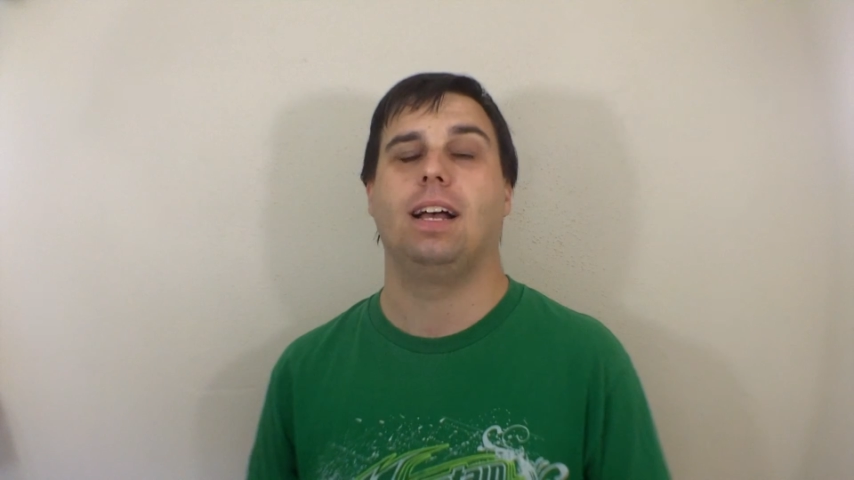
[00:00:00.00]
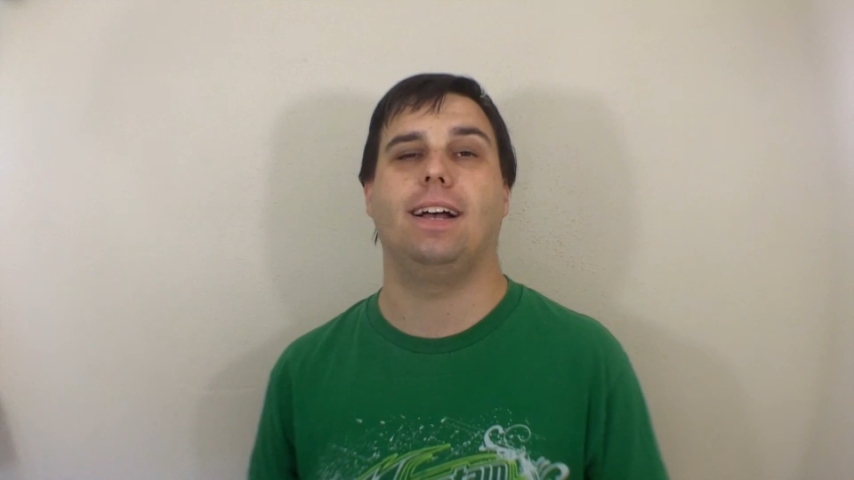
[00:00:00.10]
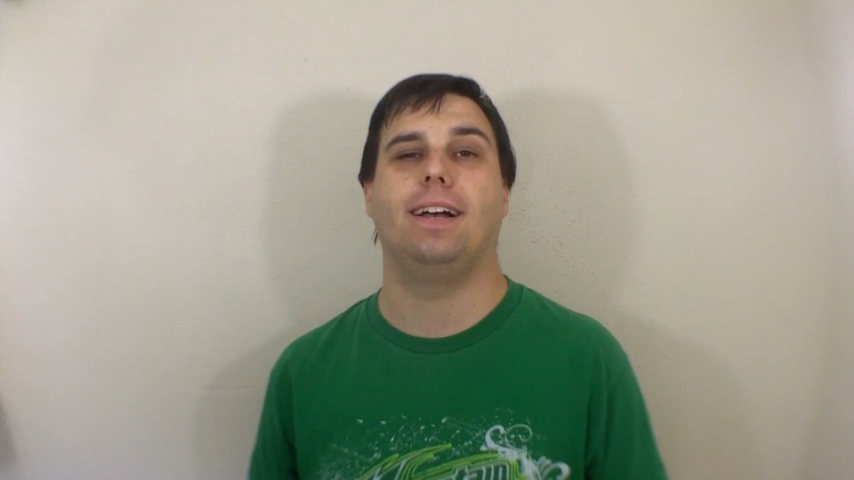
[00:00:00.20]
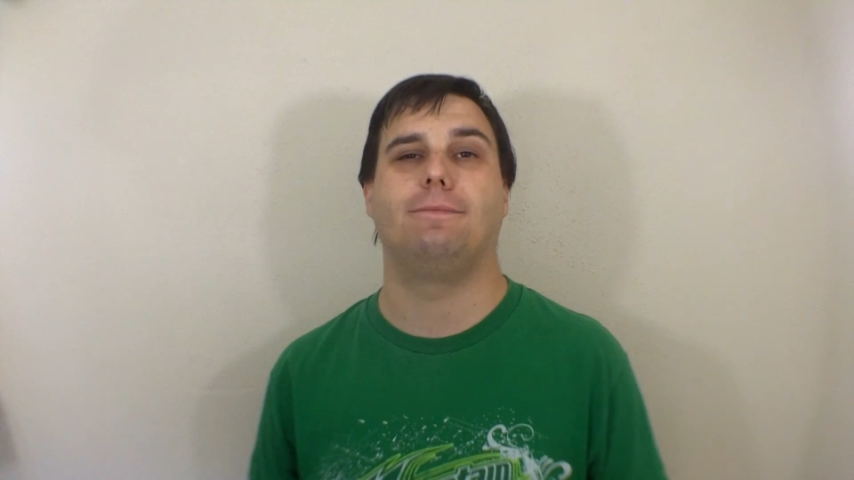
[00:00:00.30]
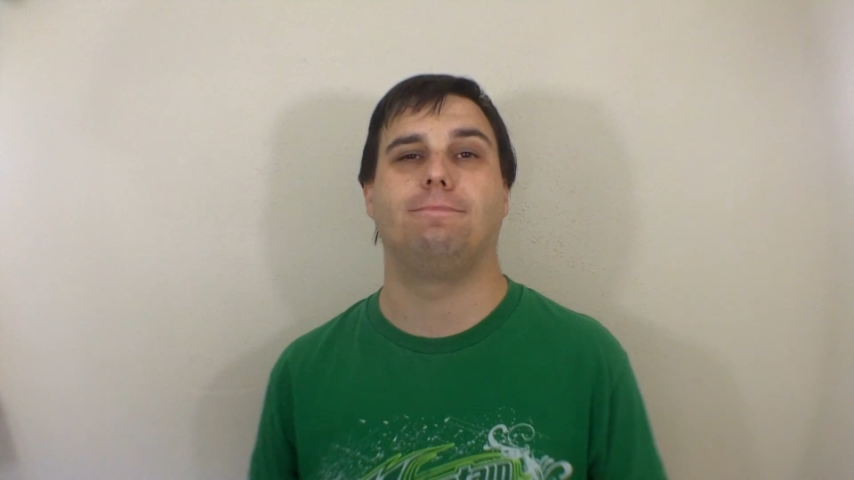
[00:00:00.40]

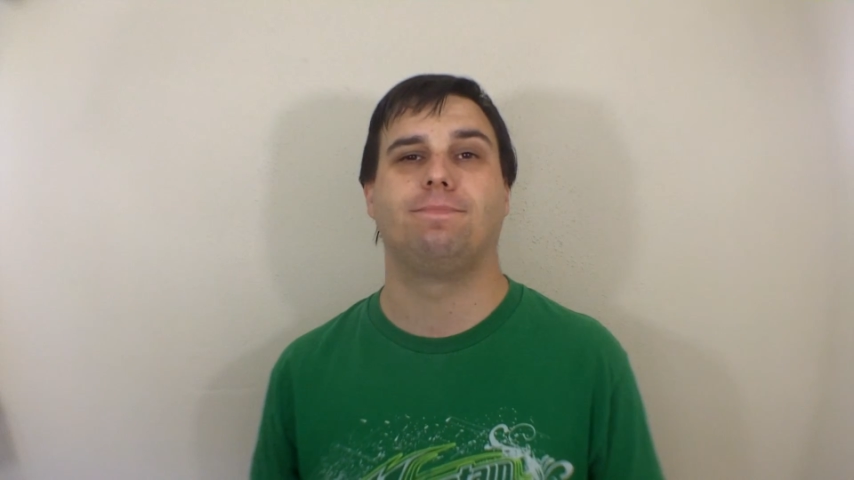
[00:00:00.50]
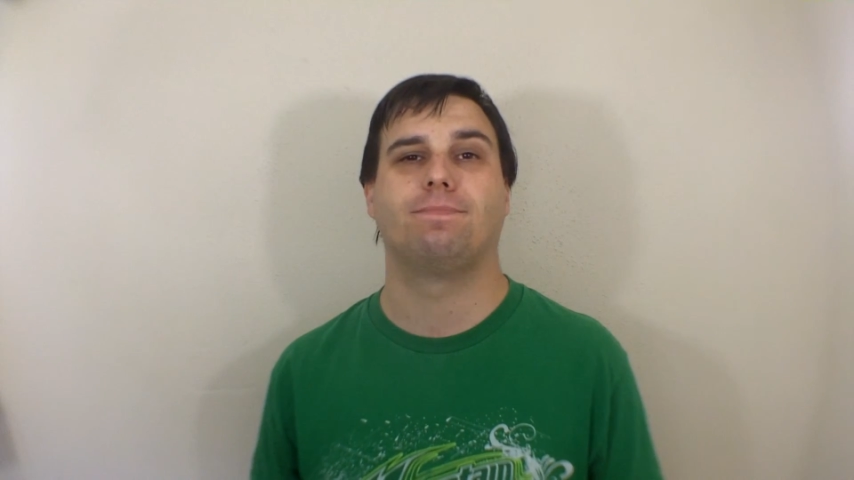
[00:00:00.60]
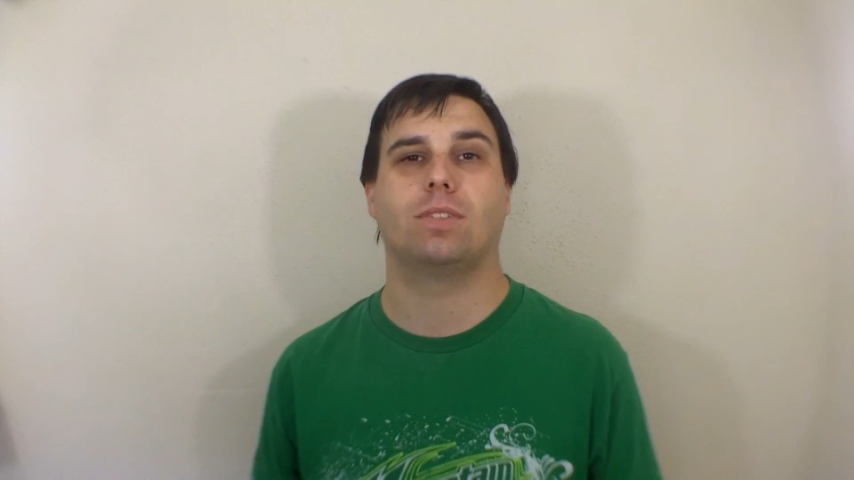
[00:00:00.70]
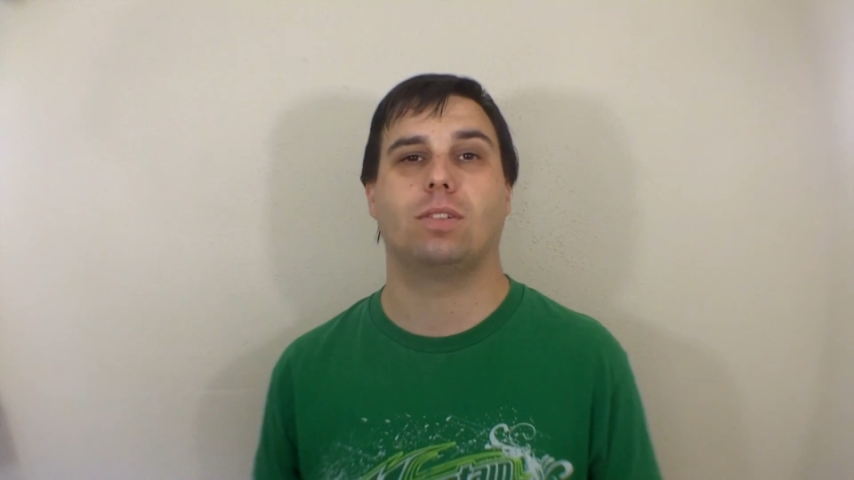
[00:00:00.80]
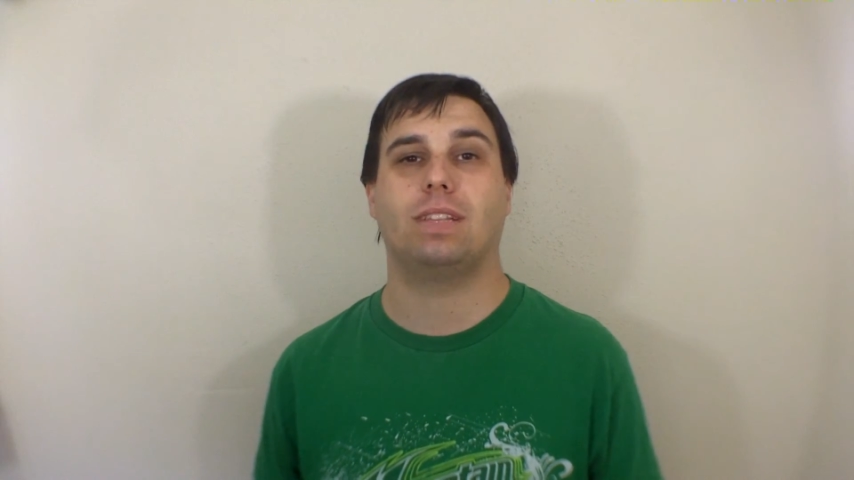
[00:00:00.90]

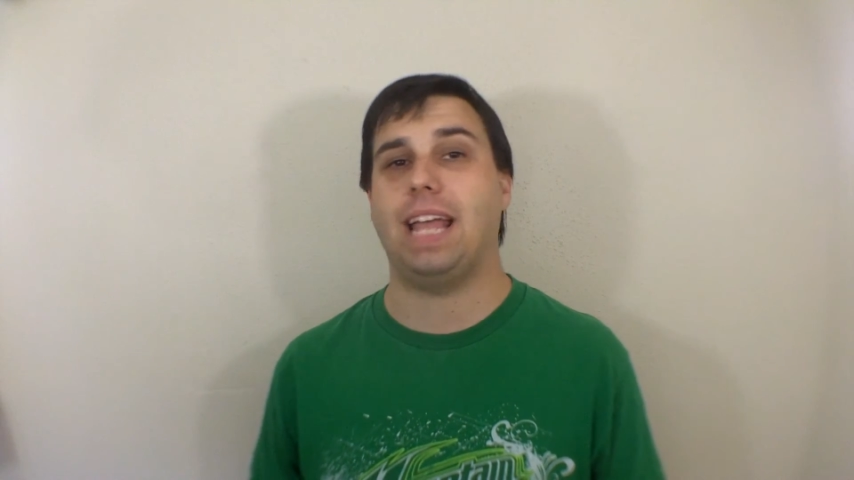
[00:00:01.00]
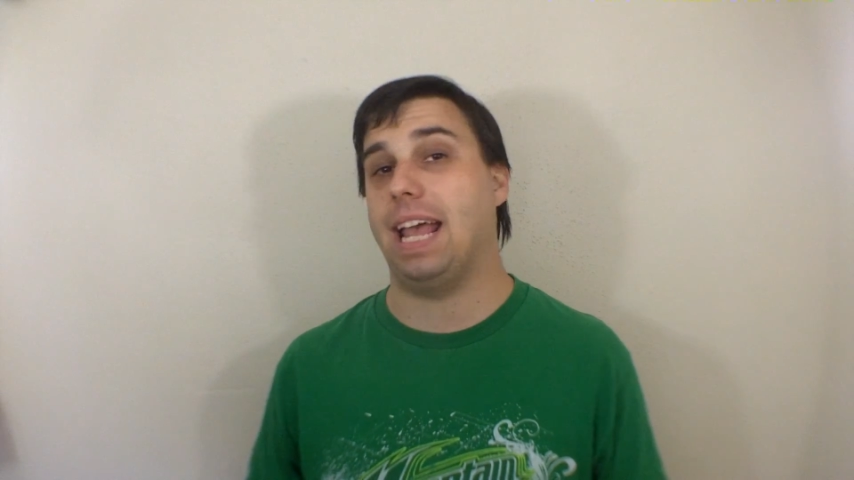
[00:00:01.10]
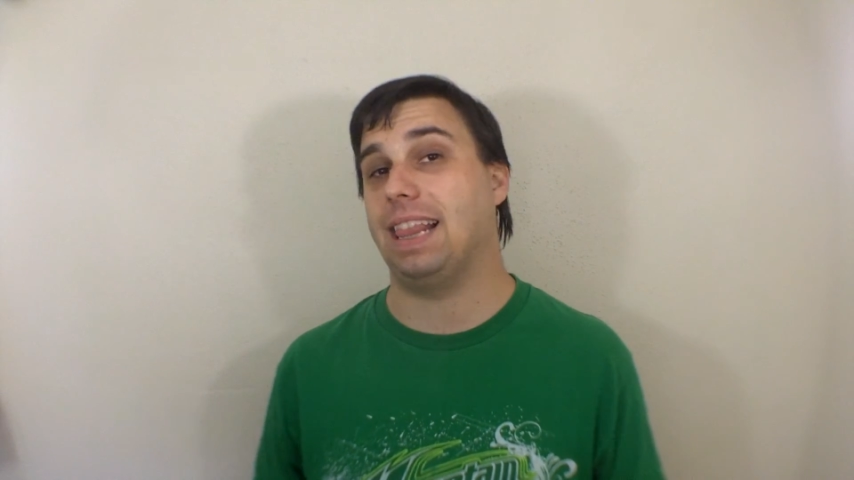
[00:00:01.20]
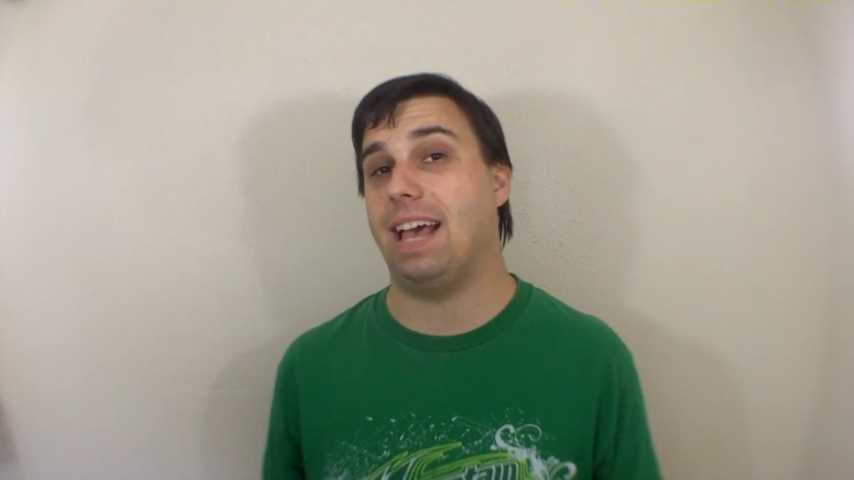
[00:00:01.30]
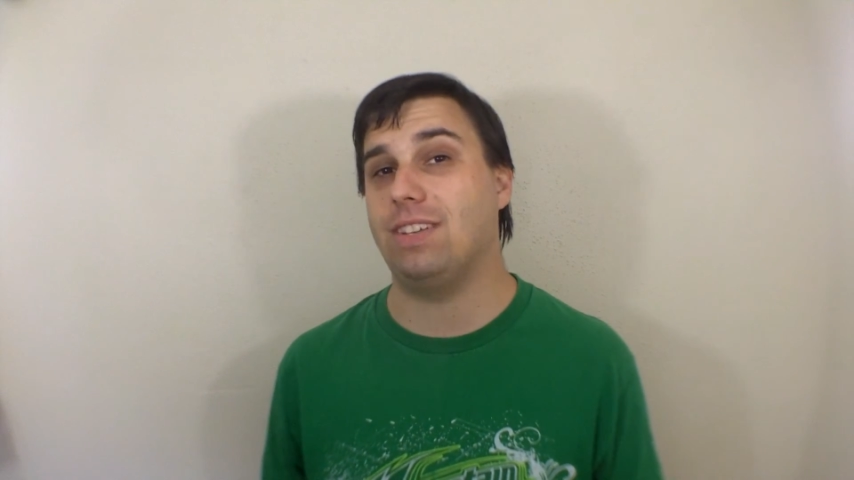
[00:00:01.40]

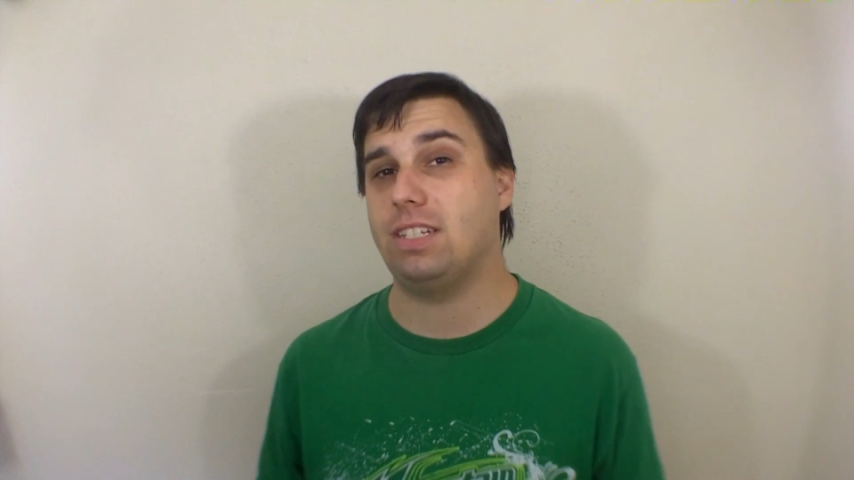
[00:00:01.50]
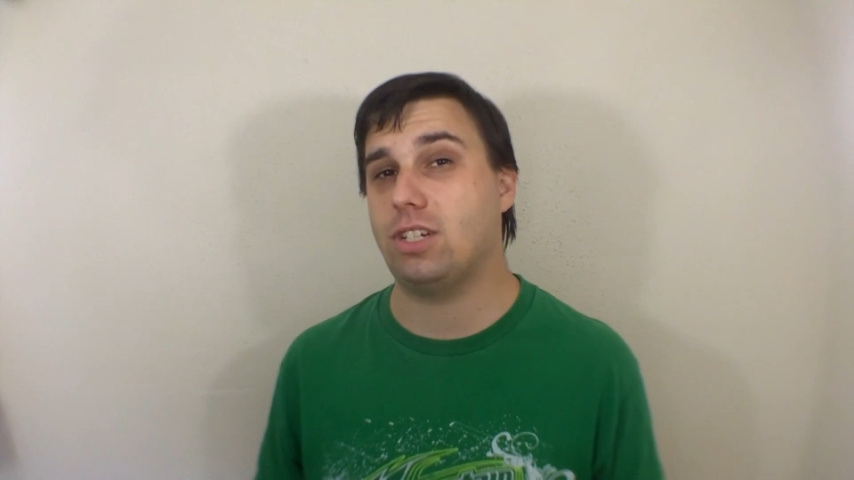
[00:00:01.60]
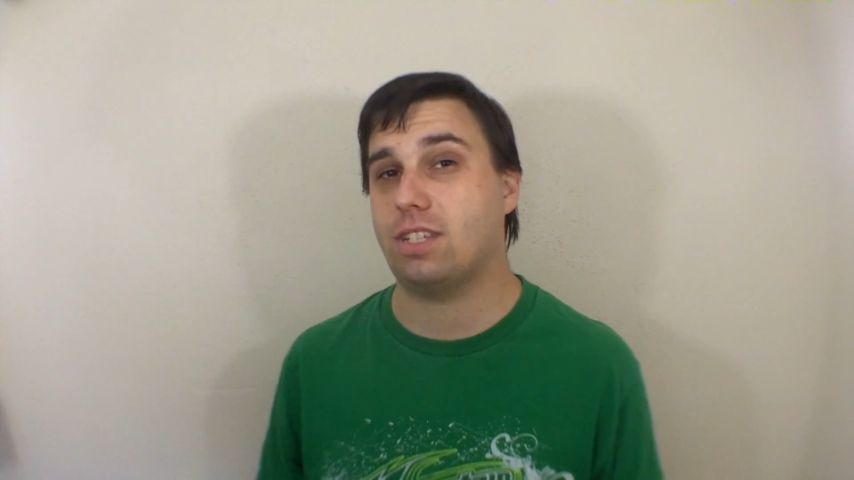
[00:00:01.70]
Day 11,